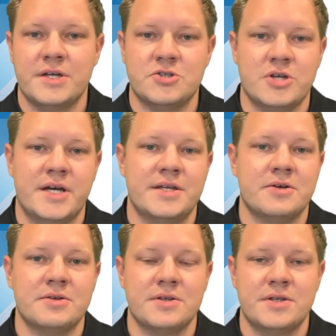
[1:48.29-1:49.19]
and try it
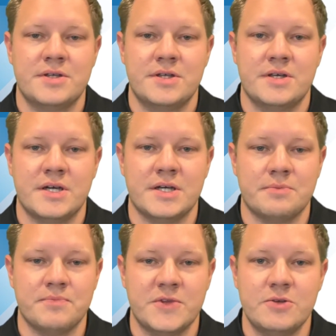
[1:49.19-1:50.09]
out
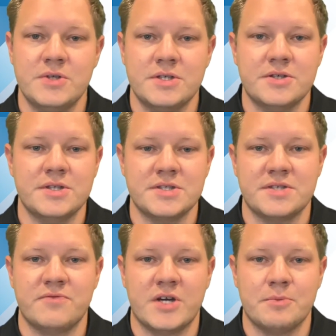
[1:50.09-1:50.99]
uniquely in this
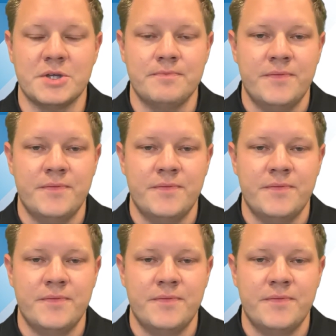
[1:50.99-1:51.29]
environment.